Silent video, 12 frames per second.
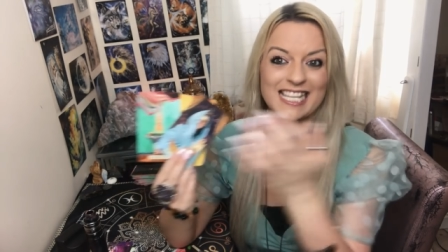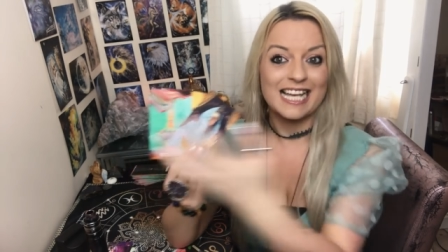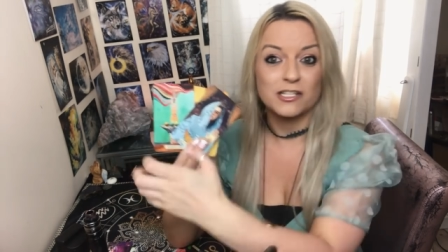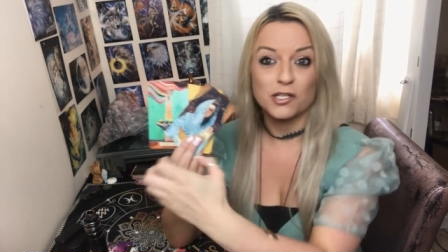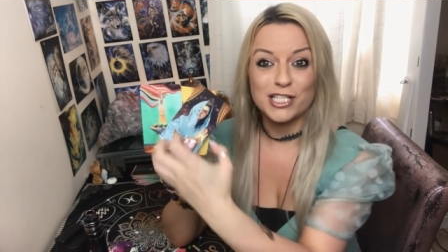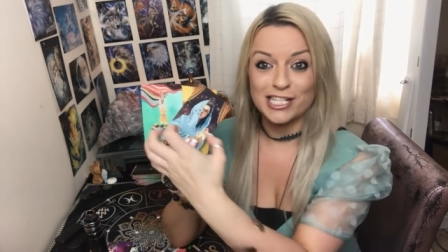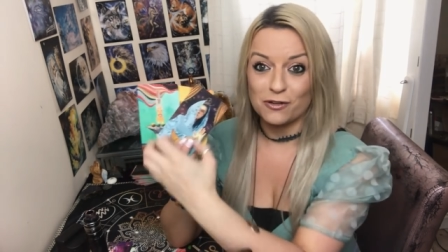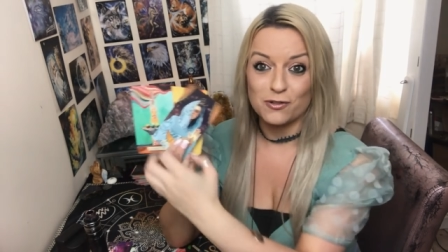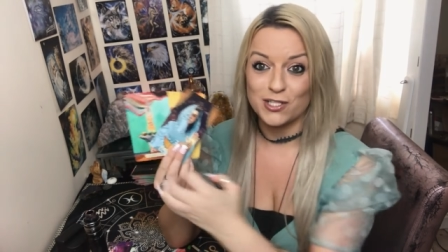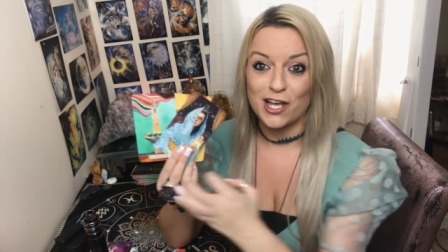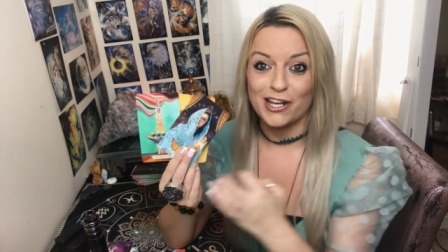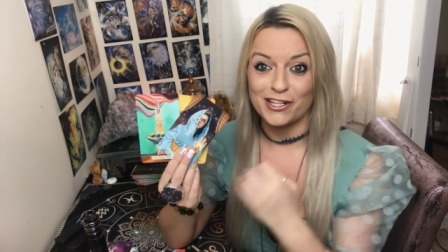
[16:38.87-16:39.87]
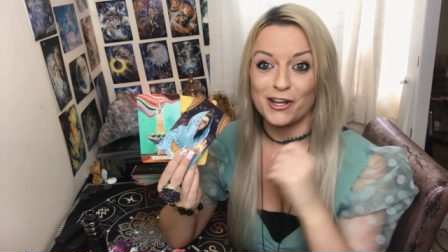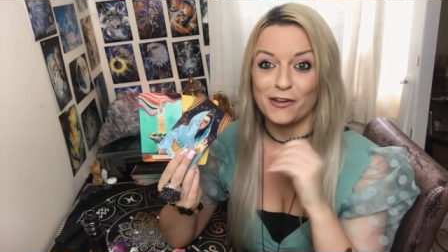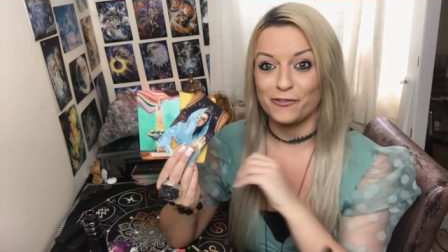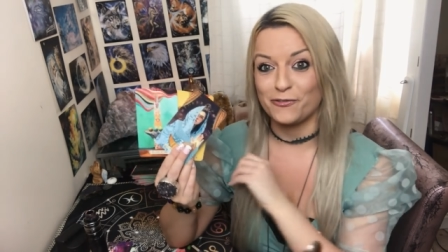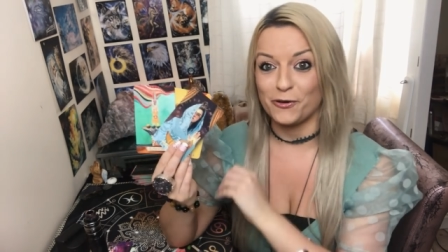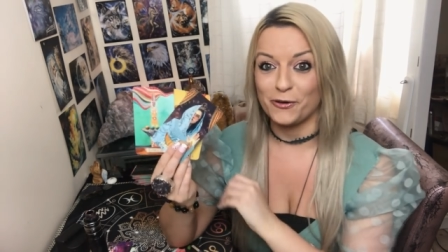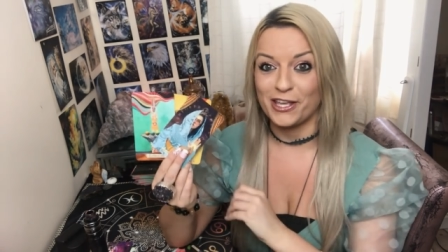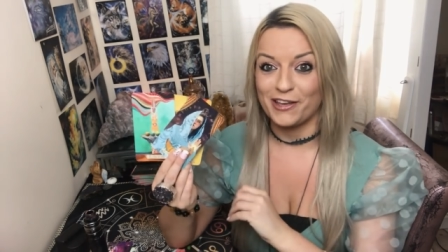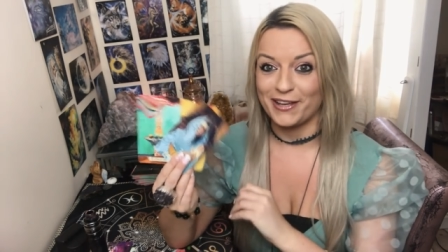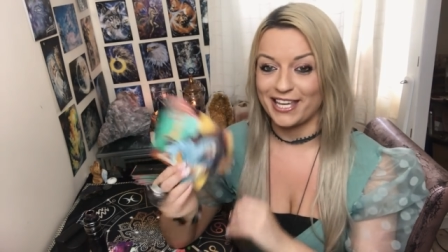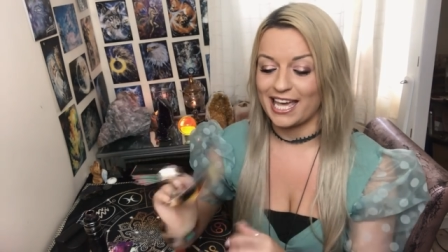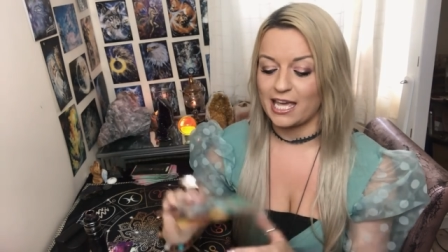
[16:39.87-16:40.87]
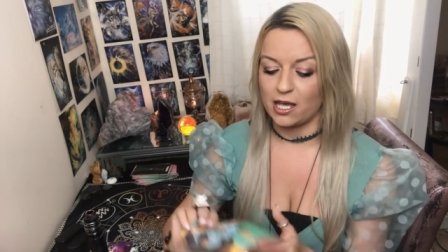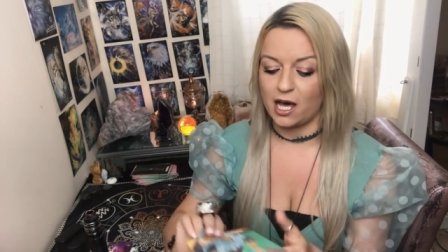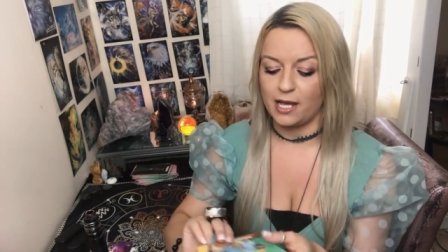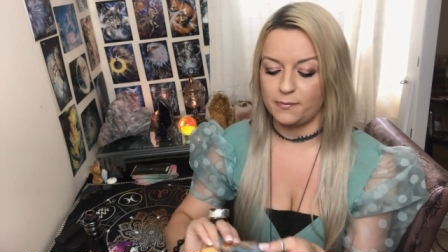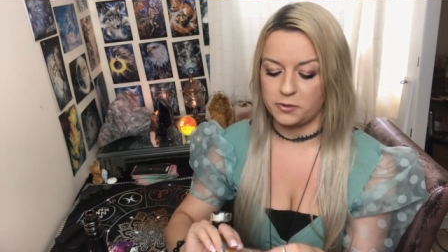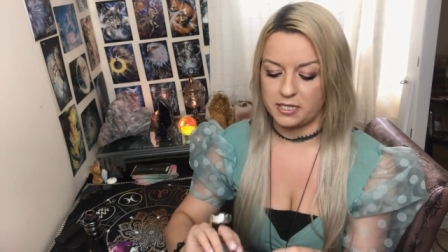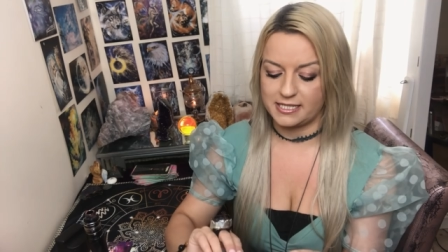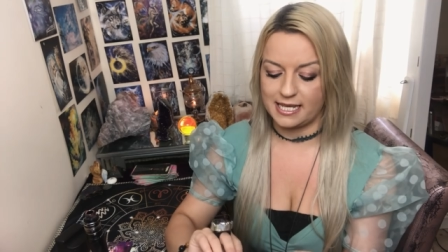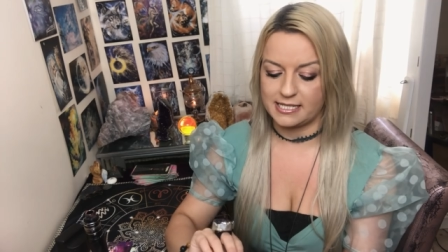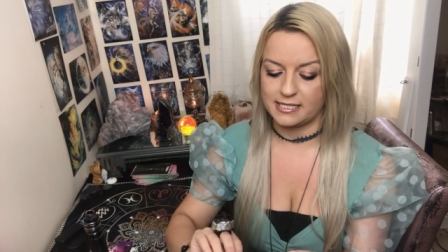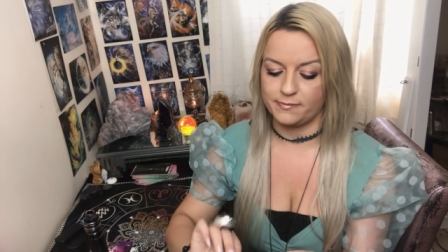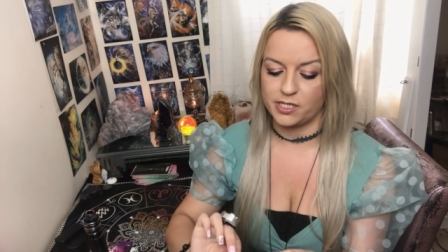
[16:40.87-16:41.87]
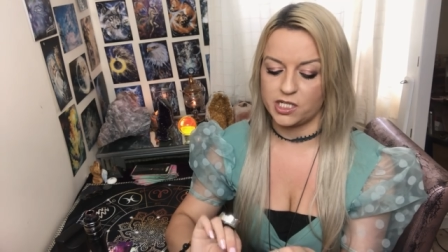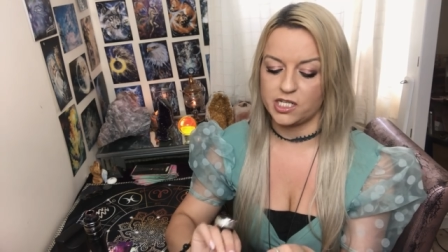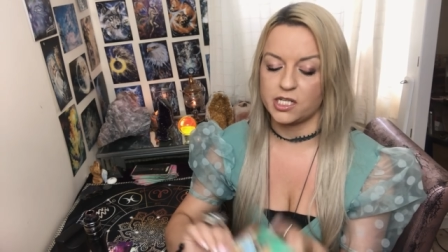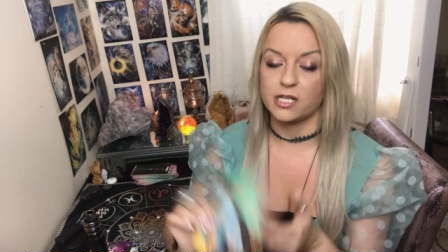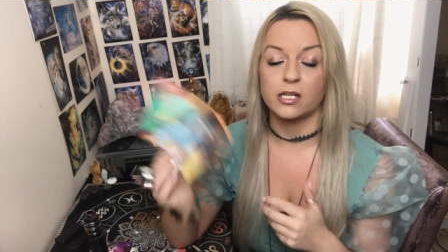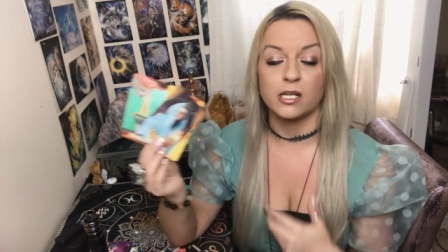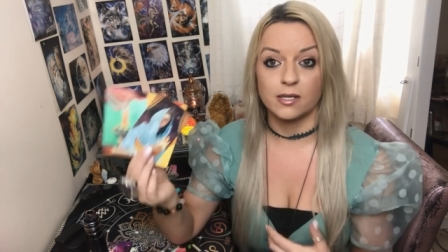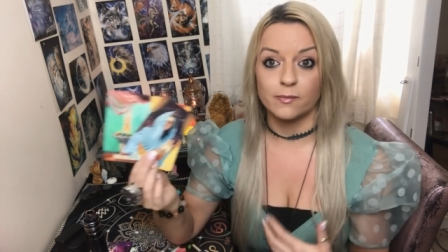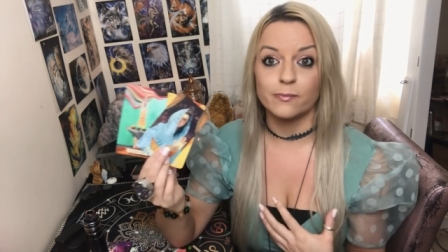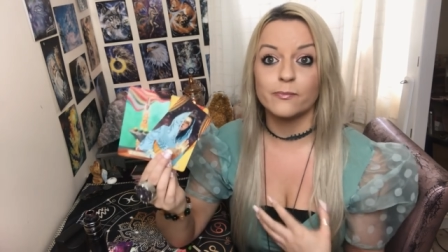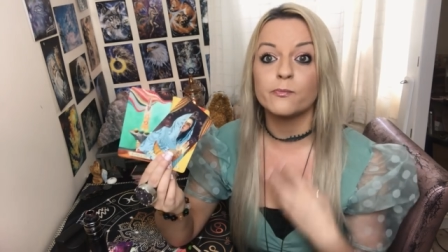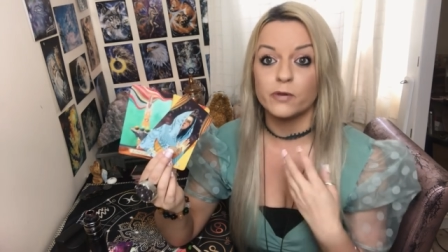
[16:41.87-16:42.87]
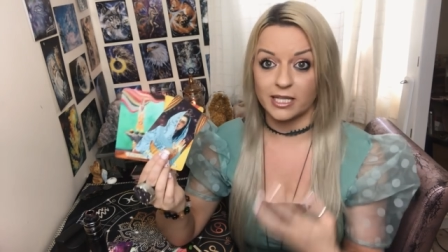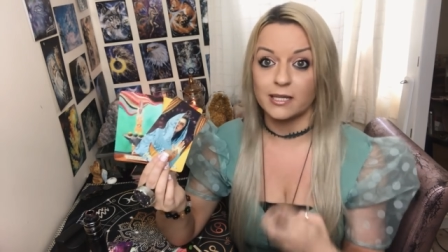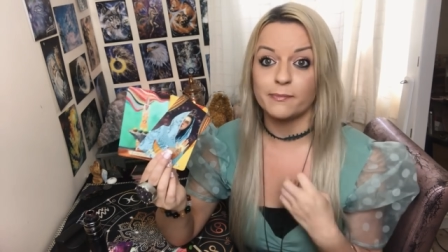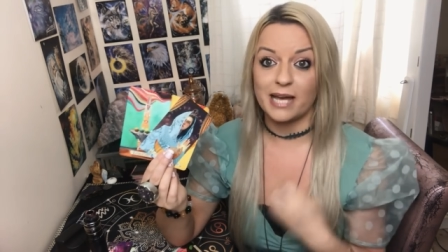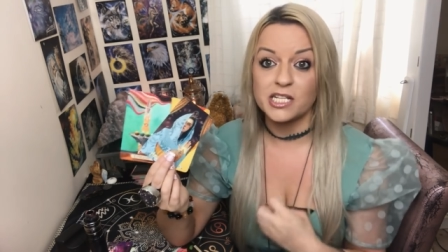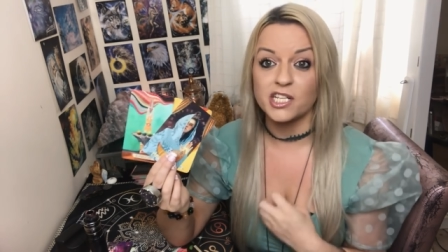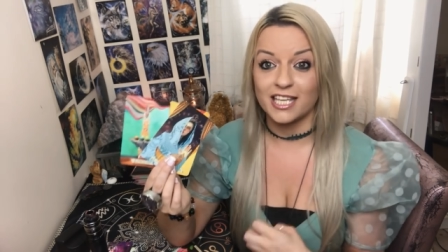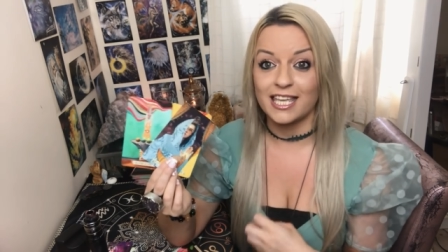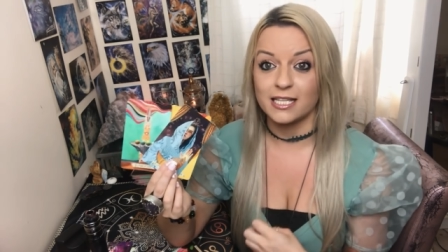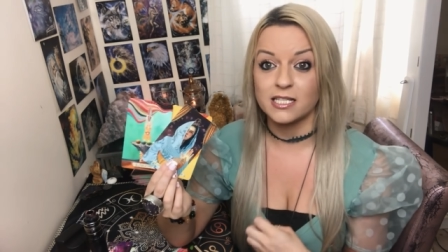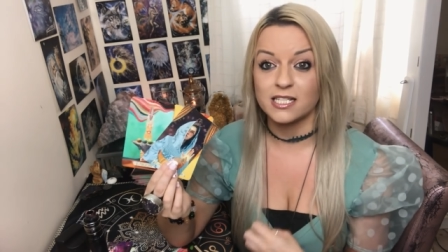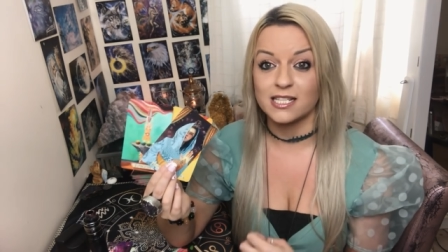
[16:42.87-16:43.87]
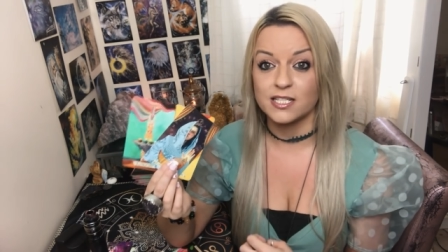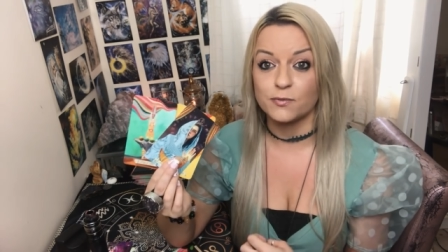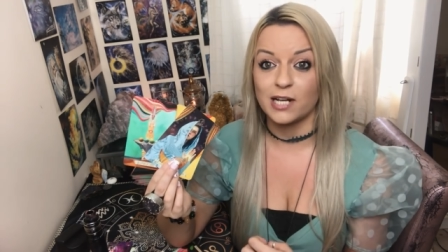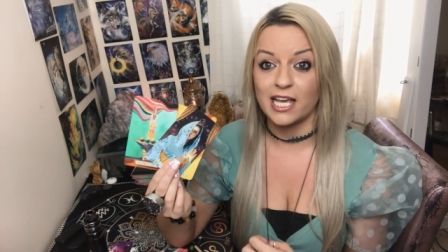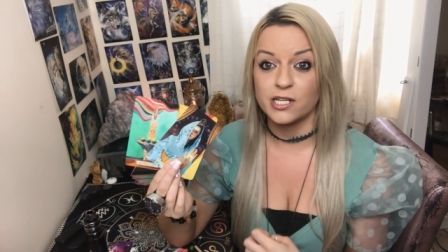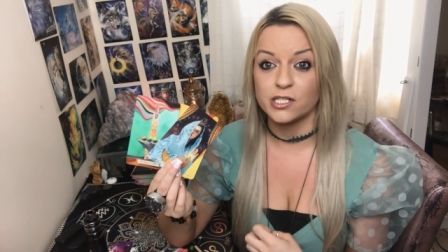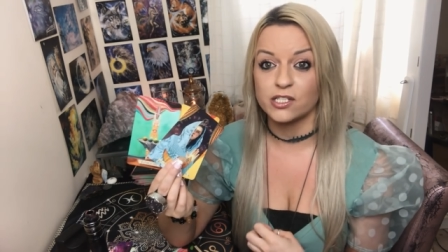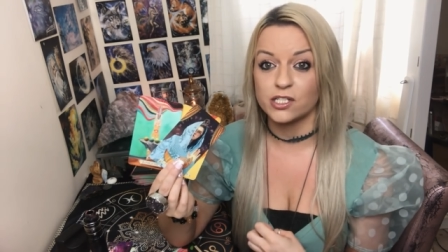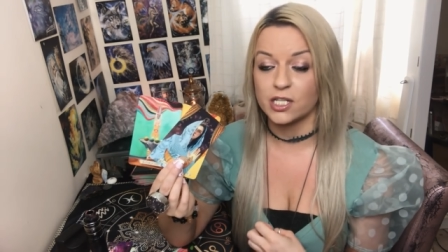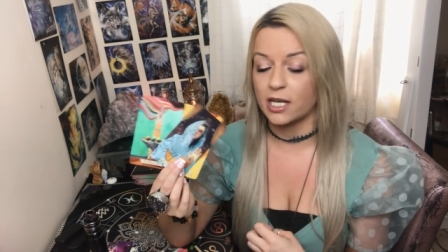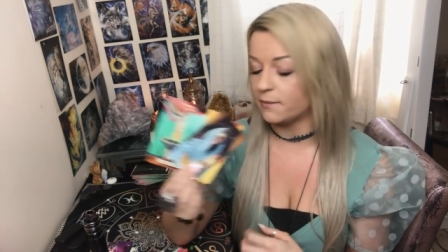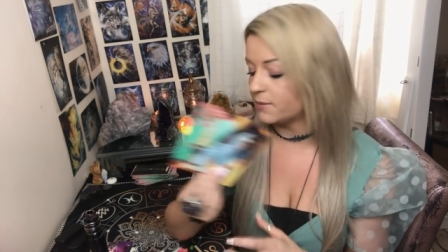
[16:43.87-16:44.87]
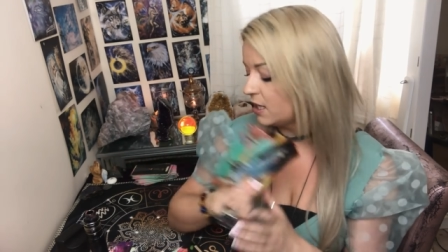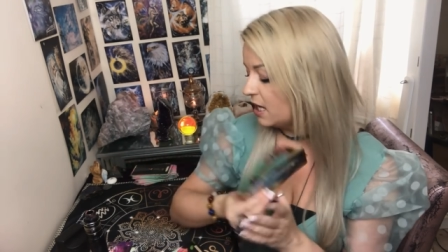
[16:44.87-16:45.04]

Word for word: That's just a little side note for you, okay? Your high priestess and magician. You can bring the magic into this relationship.